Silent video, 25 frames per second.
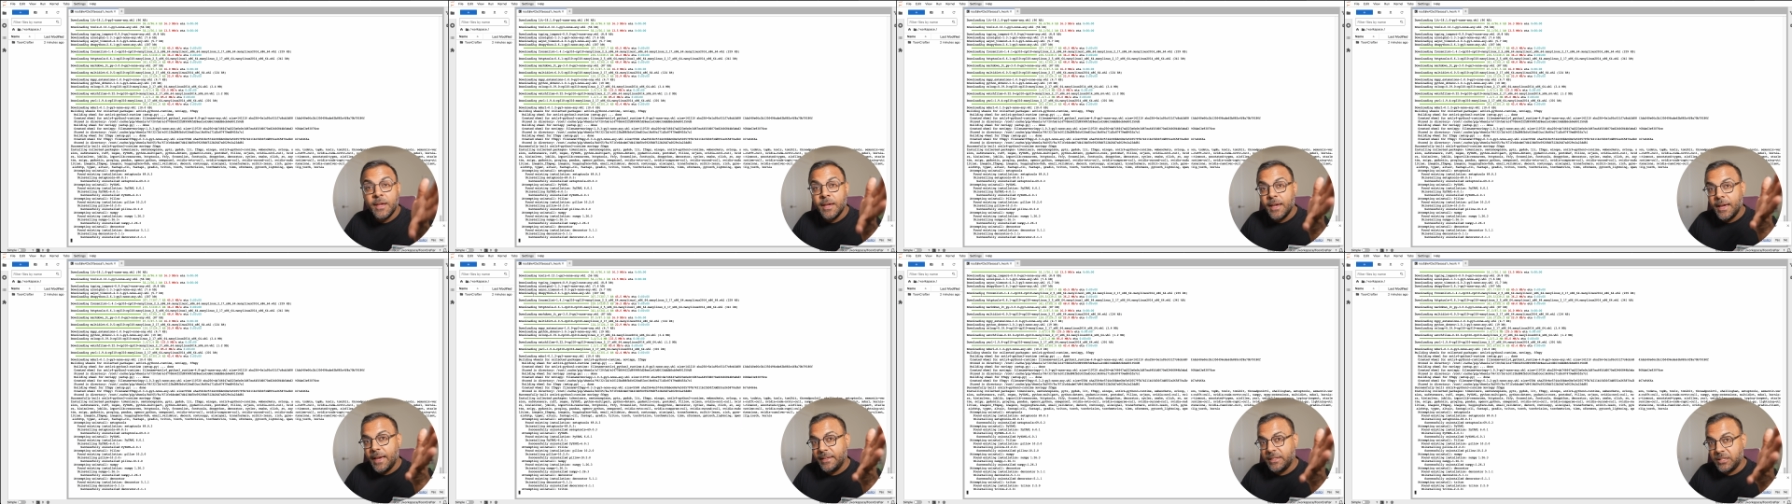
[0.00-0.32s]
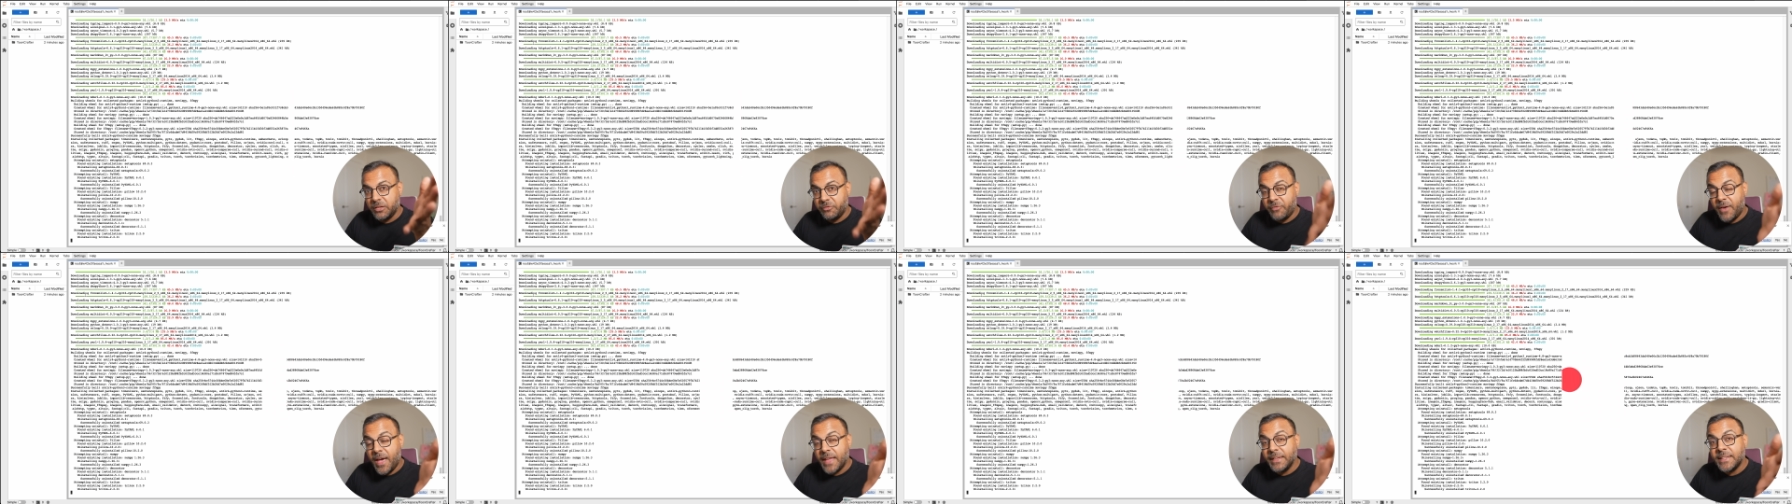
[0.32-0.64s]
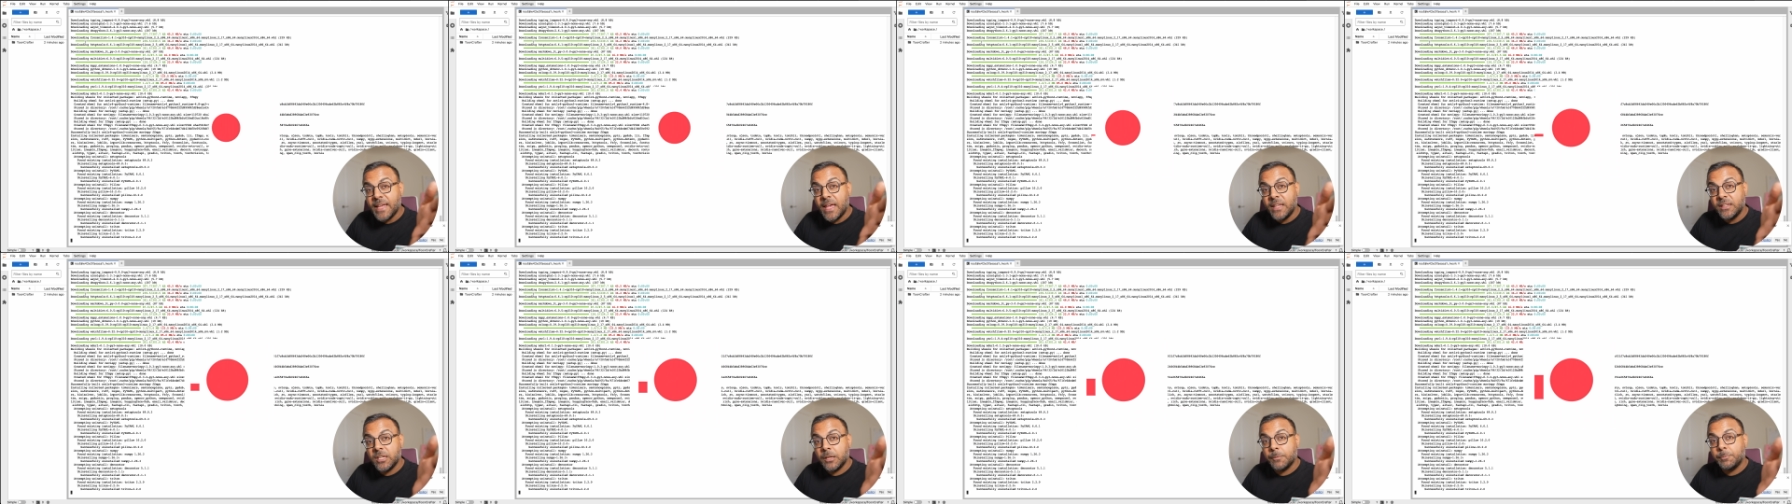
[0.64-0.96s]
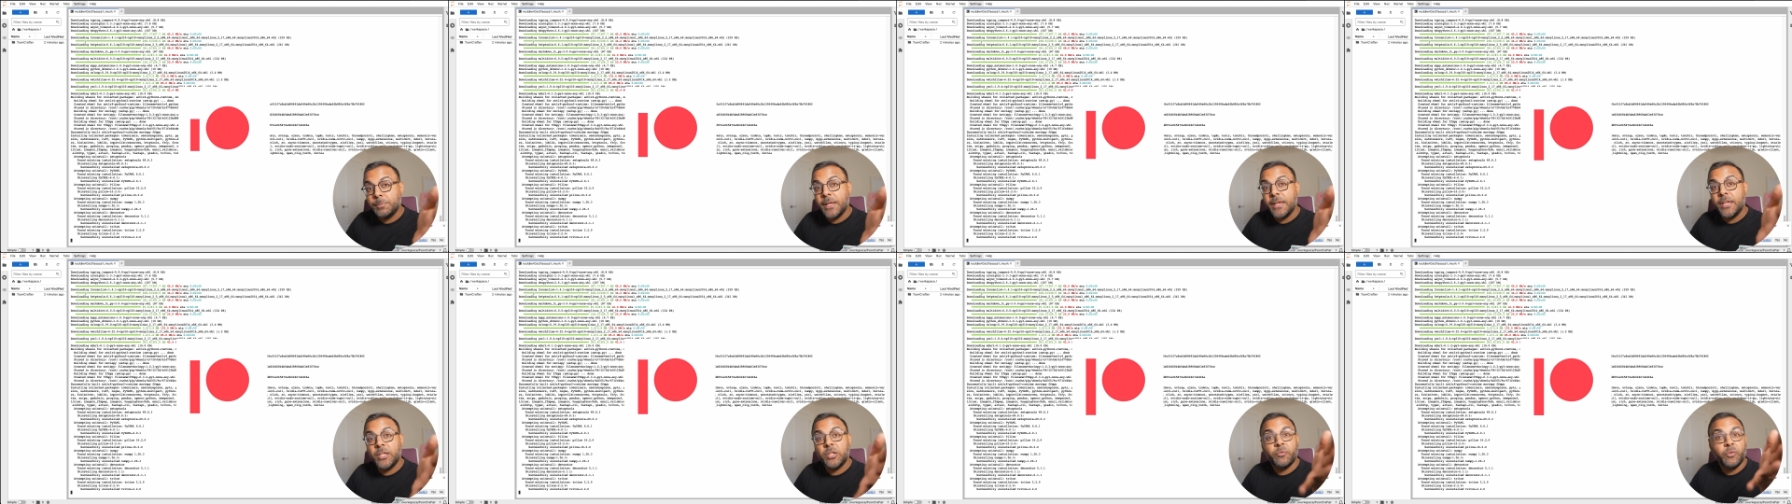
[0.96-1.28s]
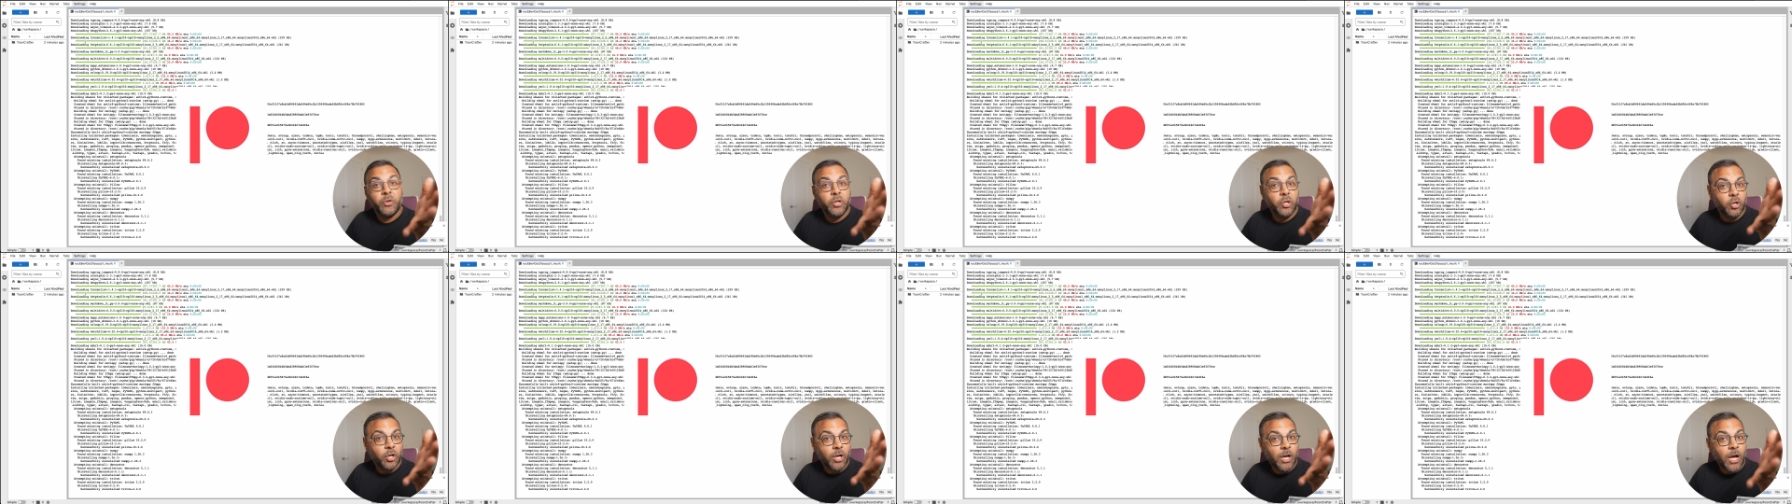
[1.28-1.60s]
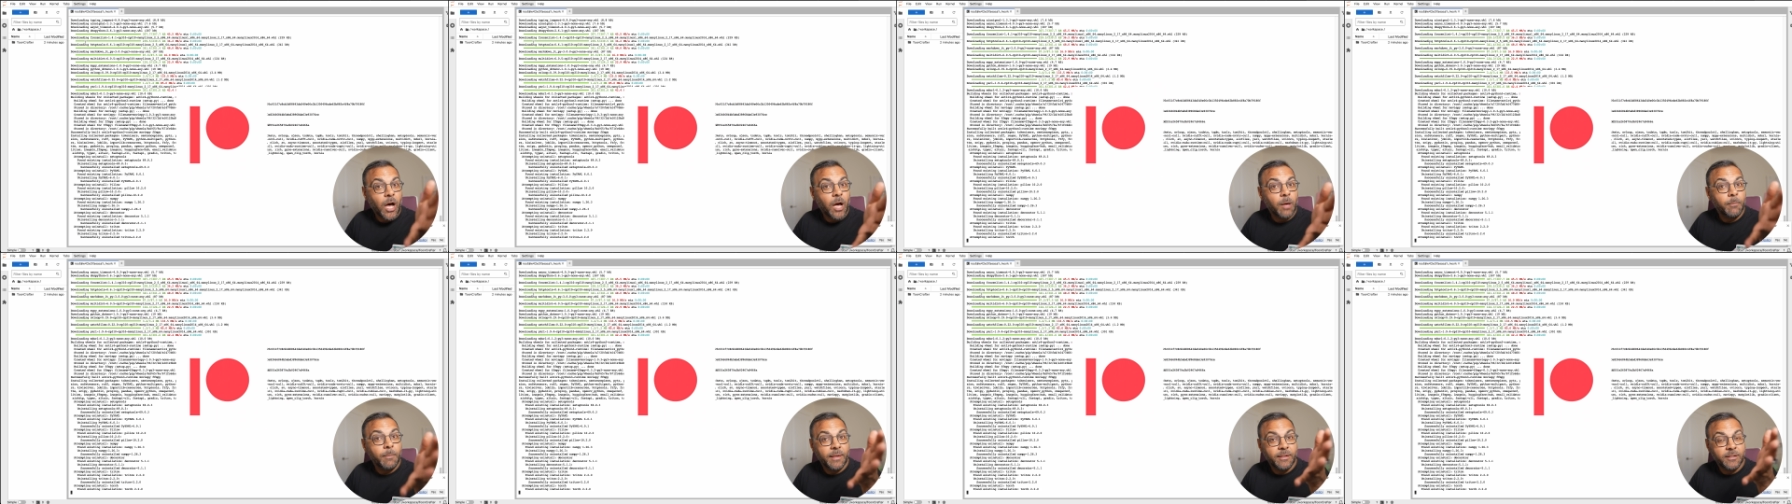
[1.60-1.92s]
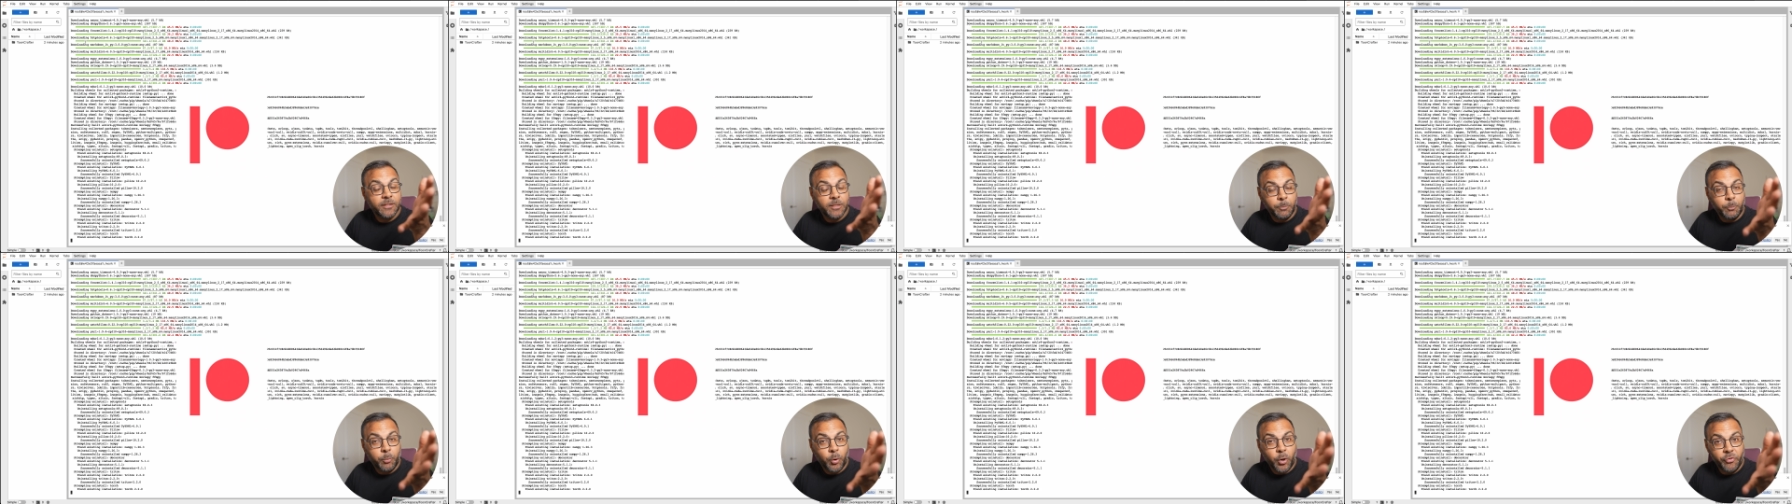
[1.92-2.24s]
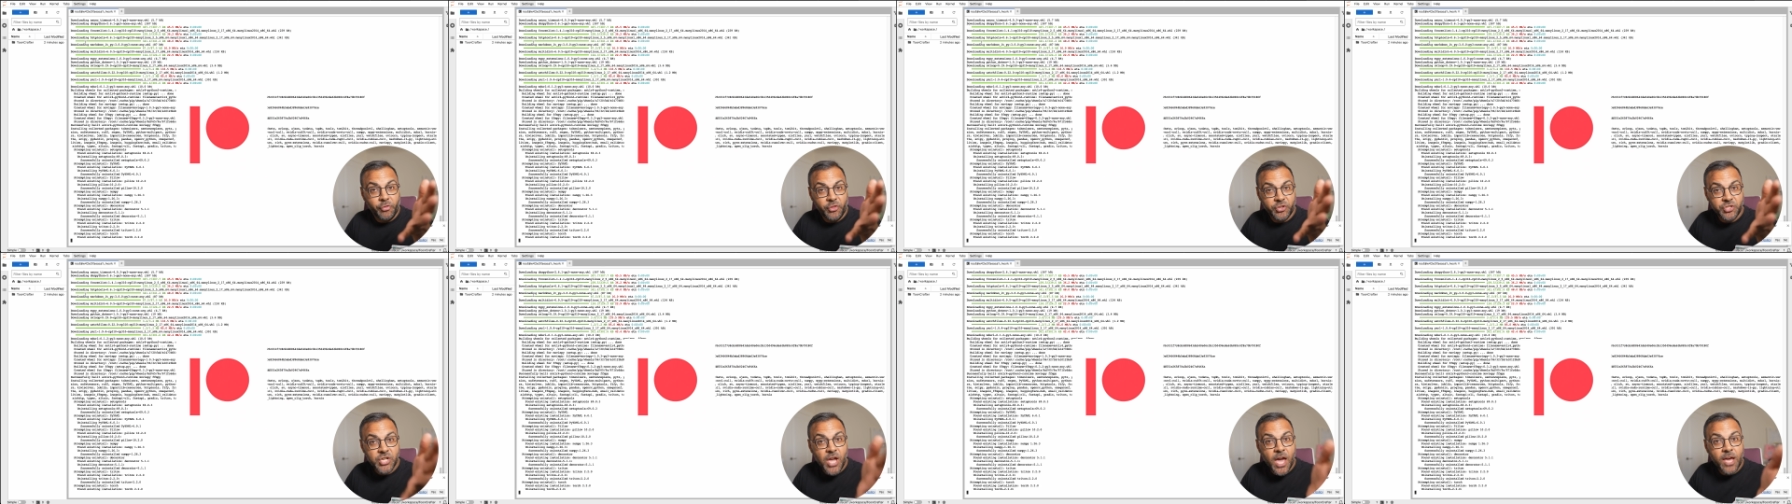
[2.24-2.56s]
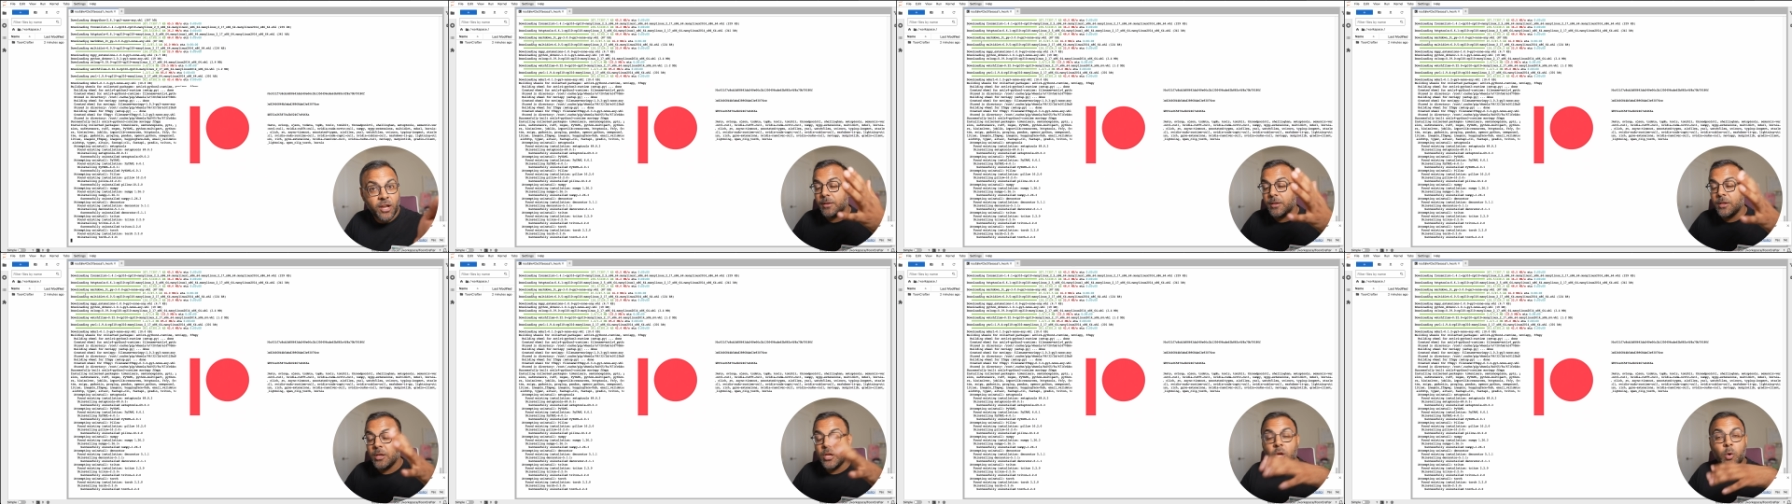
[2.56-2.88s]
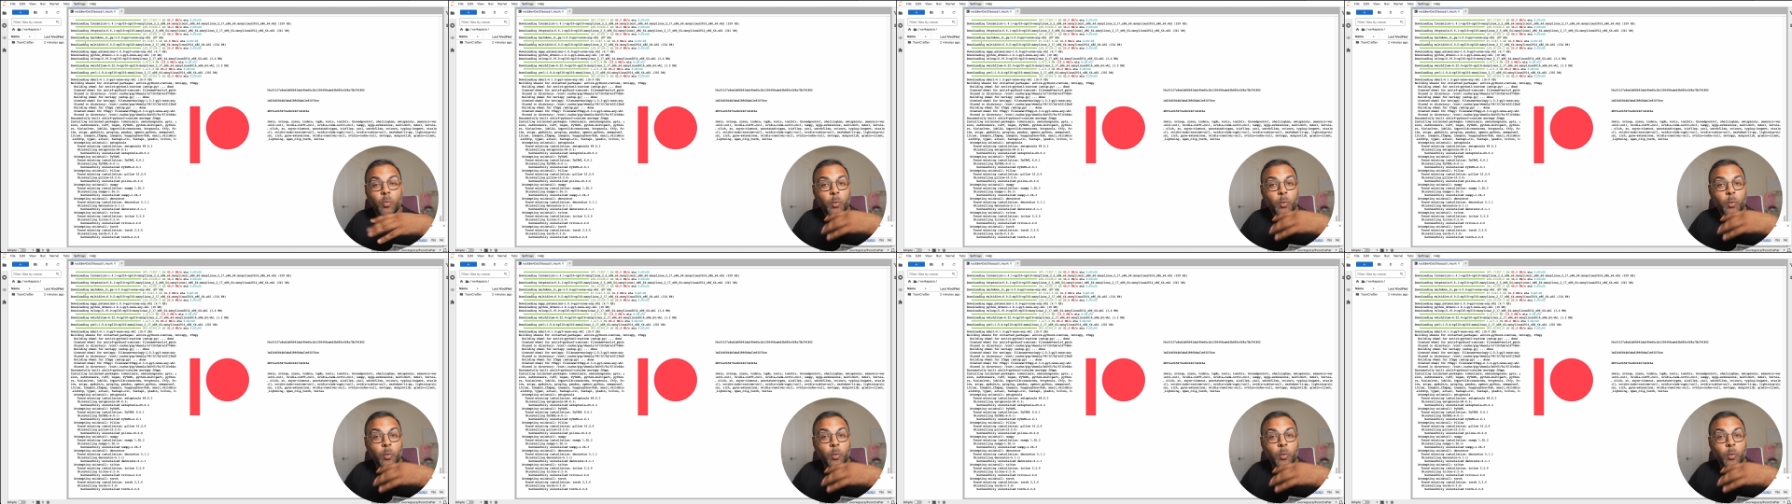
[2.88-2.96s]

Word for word: It's a fantastic place for you to come and support the channel.